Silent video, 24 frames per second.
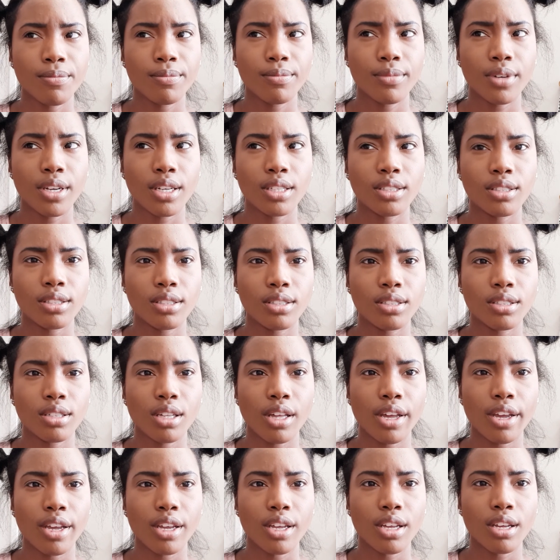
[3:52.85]
It's
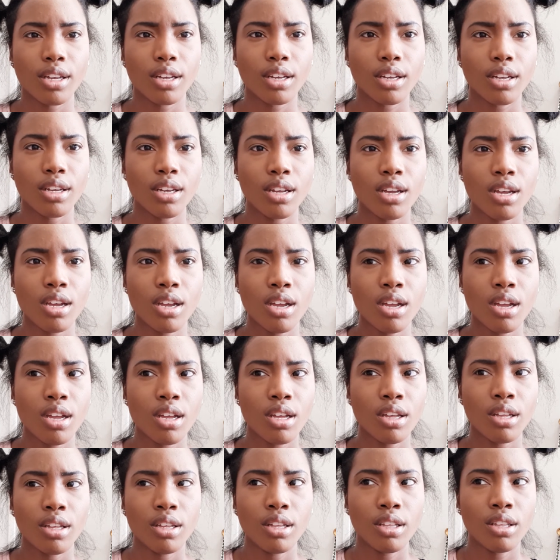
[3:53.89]
like,
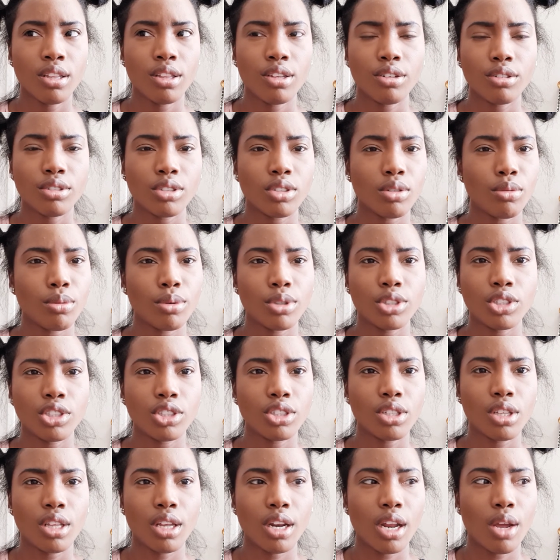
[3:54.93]
there's so much
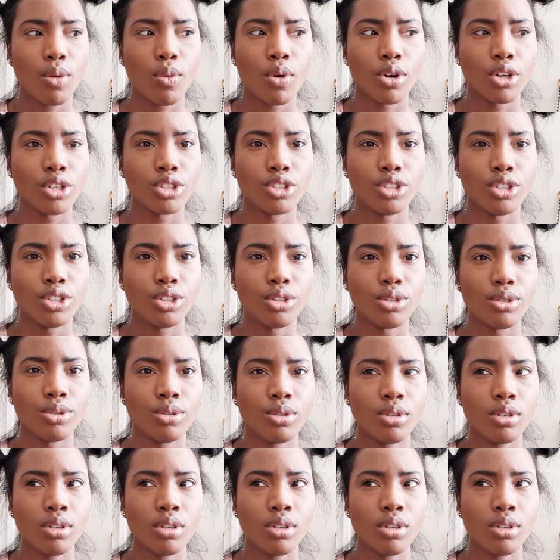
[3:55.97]
that I want to do